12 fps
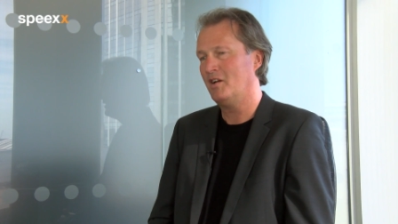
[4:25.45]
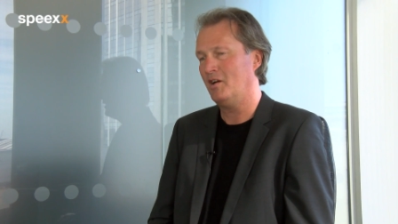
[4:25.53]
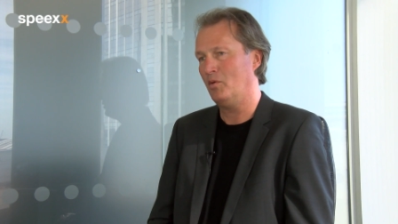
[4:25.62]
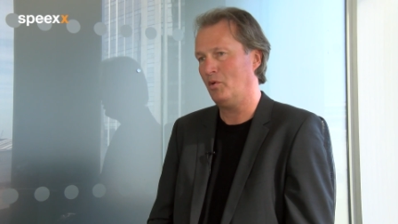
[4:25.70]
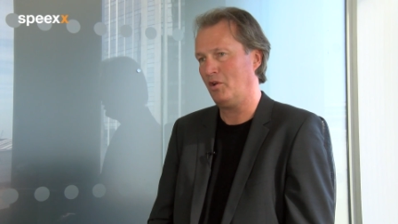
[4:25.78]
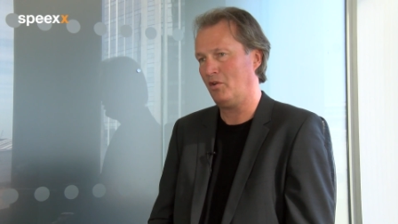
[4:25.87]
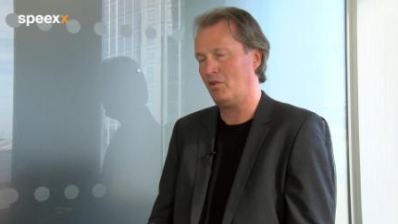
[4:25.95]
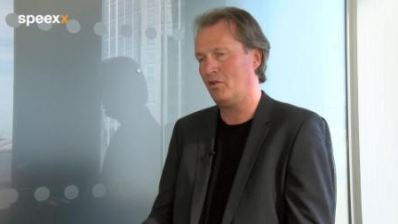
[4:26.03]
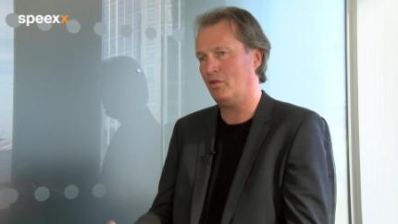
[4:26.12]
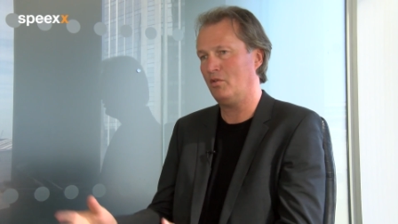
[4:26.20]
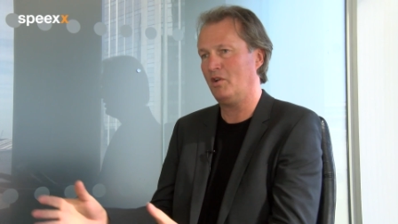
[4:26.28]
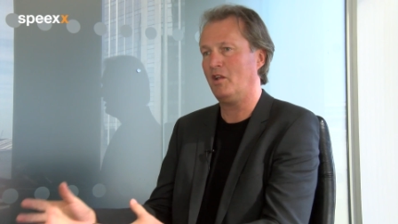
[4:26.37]
where you
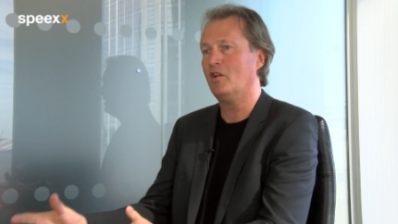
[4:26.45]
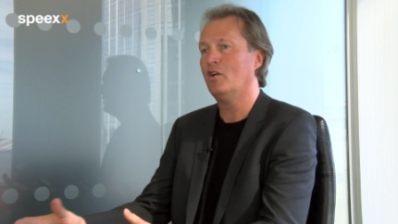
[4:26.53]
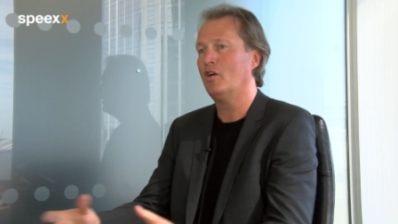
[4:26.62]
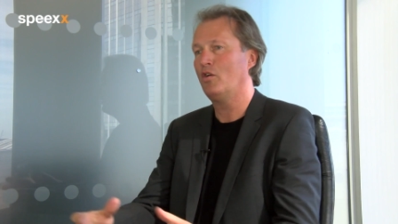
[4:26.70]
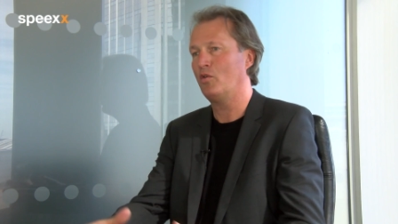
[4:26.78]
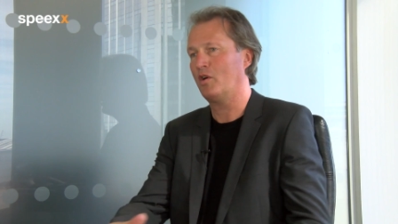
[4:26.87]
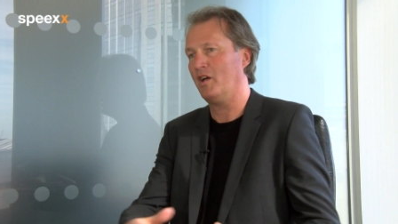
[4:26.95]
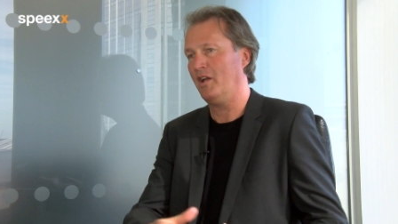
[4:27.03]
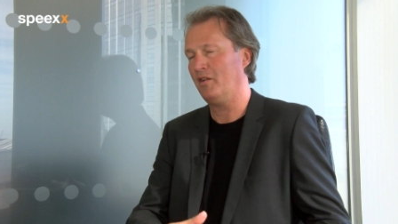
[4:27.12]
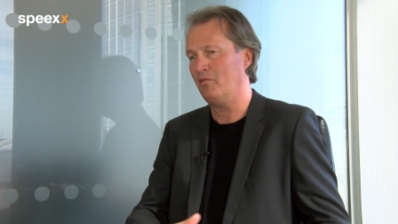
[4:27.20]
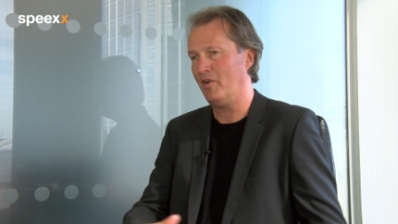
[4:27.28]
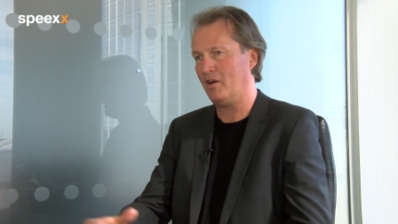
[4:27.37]
can only look
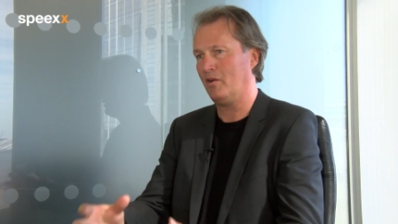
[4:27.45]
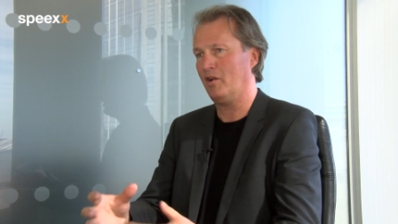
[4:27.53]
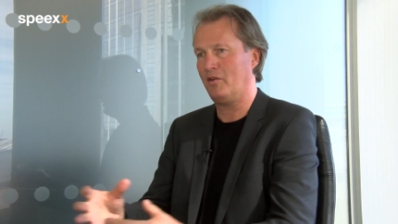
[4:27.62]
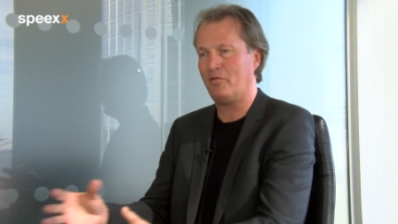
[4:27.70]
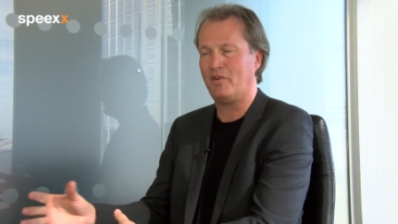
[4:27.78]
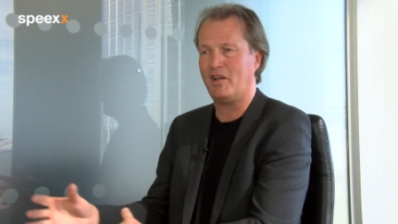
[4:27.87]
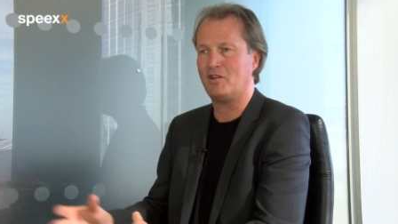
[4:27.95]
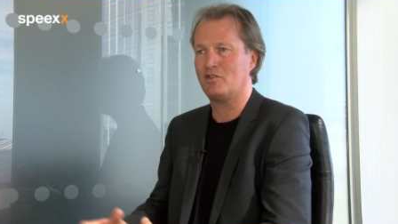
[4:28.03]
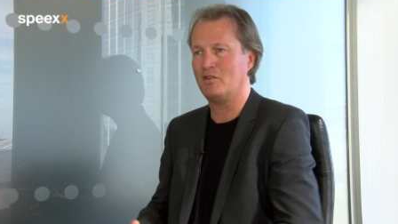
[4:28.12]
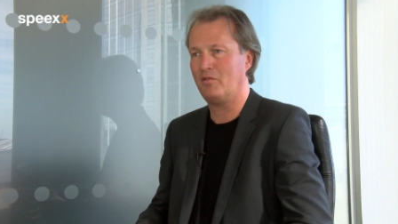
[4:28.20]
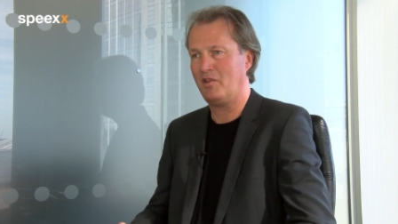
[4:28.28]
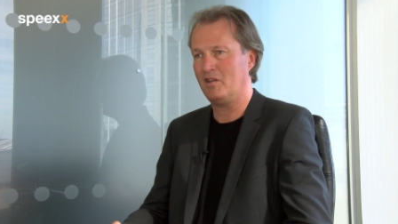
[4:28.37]
at a
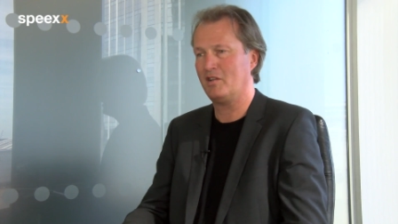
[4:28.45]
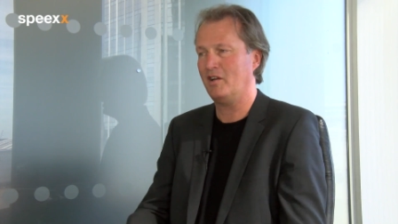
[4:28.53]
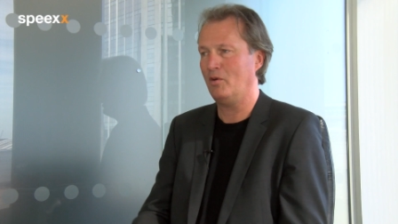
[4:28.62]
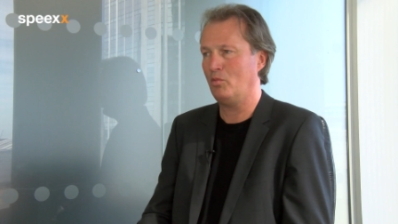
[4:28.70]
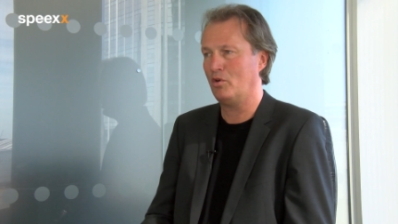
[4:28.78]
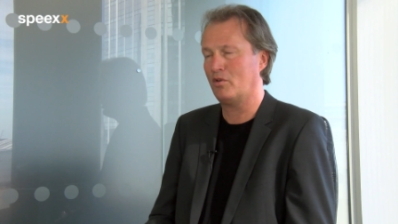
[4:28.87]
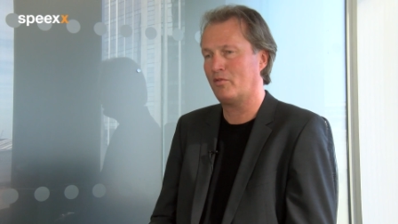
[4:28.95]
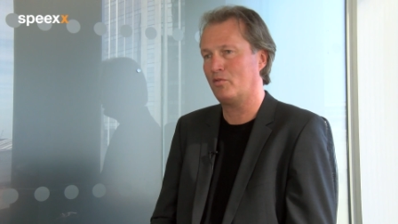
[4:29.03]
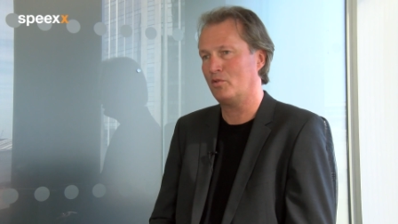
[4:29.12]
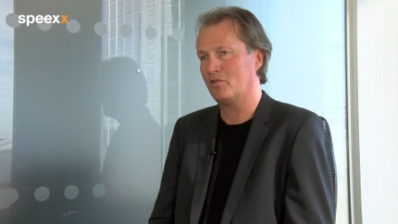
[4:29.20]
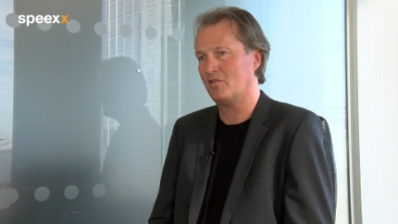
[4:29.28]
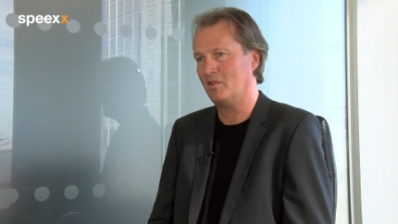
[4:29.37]
fraction of the entire
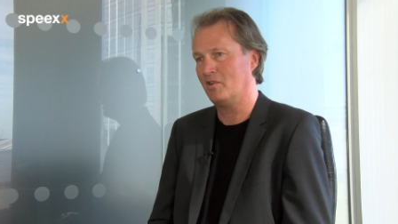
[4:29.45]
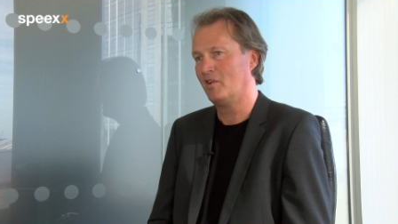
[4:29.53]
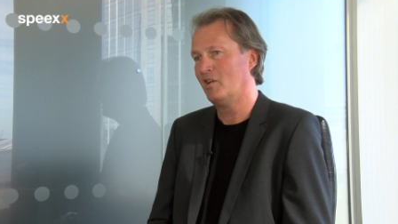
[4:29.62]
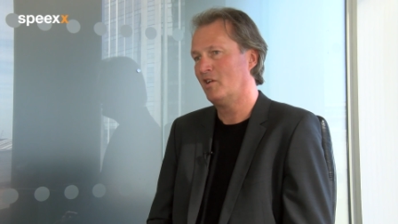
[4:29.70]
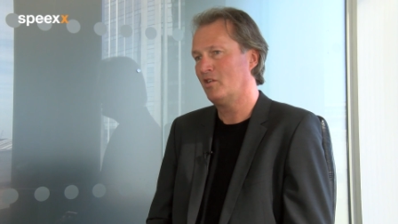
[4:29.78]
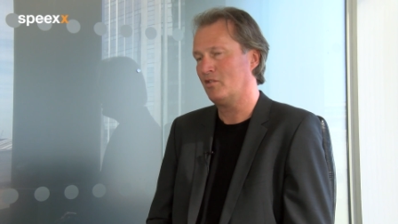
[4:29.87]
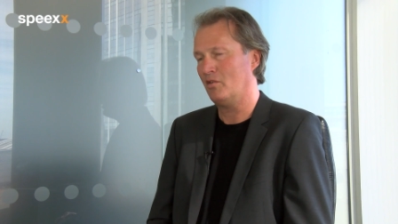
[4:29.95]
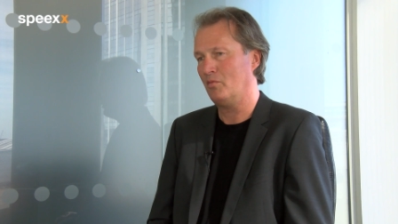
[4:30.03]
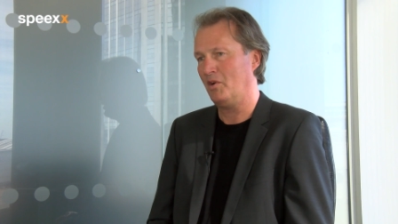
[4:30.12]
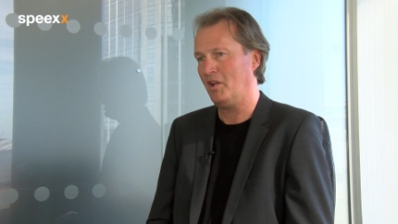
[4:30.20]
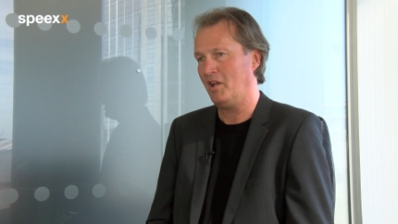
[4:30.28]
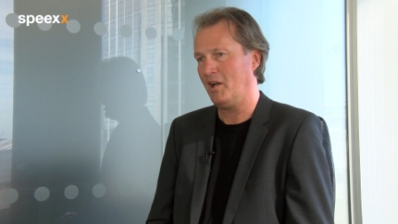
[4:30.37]
workforce and don't
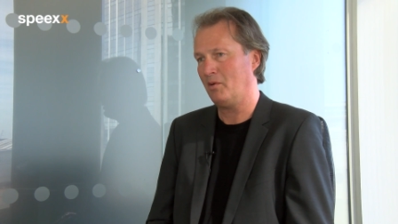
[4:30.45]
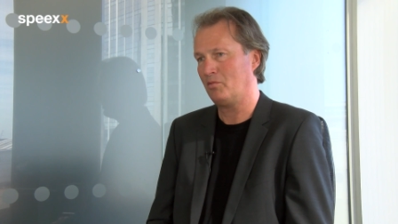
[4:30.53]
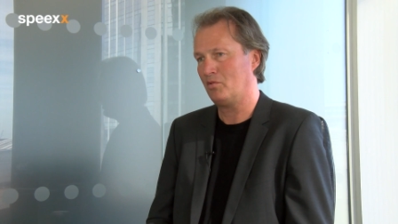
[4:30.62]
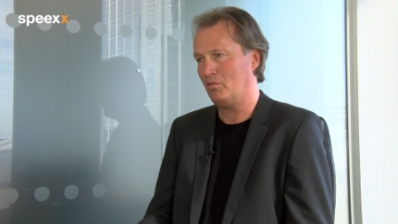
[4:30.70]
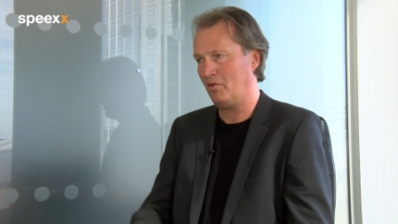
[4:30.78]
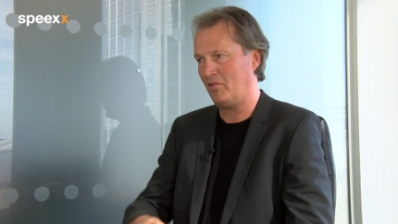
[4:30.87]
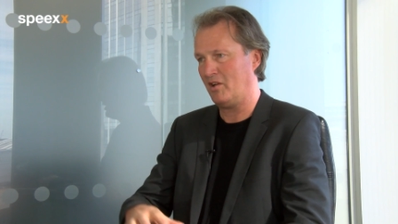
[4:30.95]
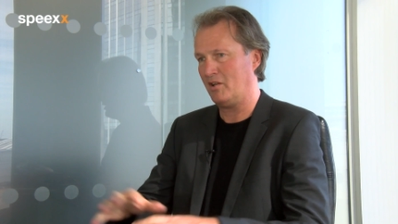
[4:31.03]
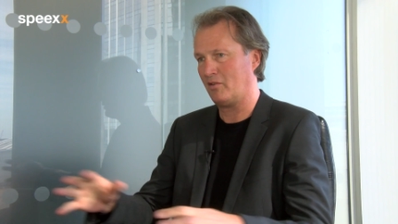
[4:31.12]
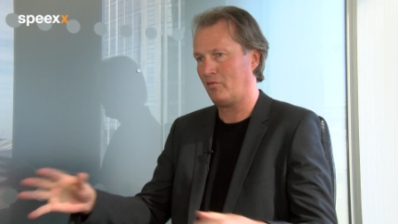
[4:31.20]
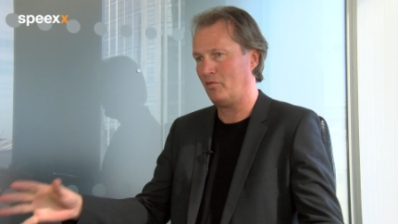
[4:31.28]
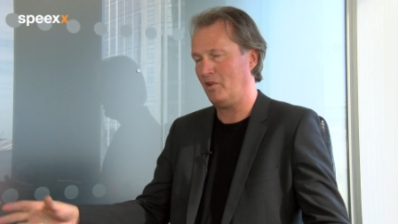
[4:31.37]
really get up to
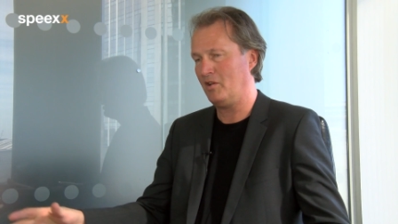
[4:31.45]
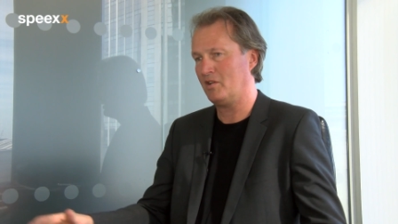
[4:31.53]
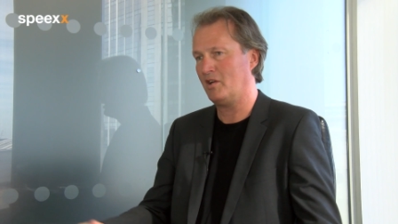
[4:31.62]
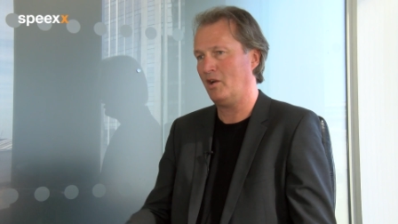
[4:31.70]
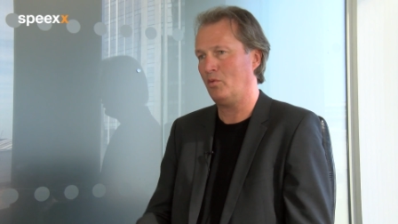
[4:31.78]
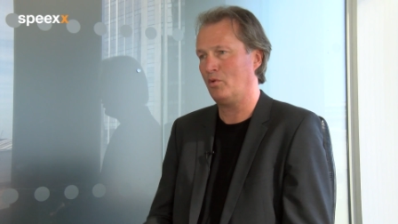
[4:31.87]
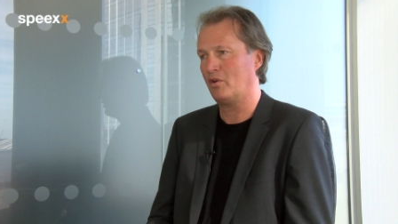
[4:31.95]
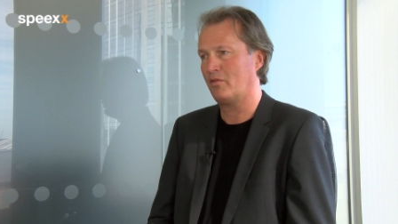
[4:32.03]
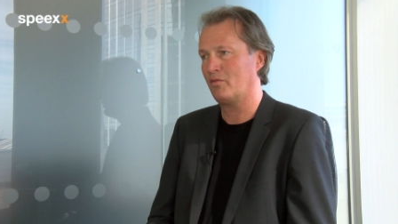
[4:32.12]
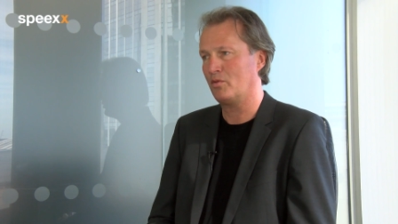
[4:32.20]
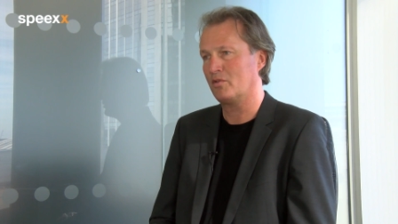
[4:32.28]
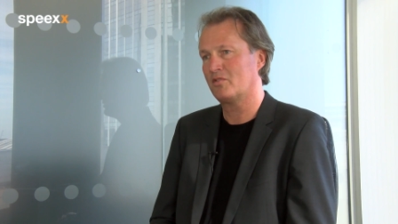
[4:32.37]
results for the entire
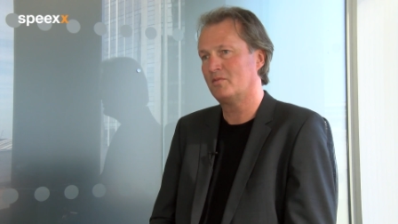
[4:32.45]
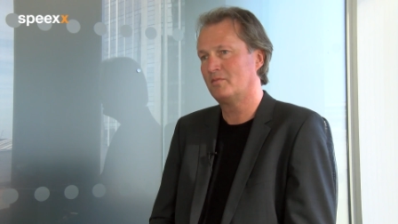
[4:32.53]
workforce.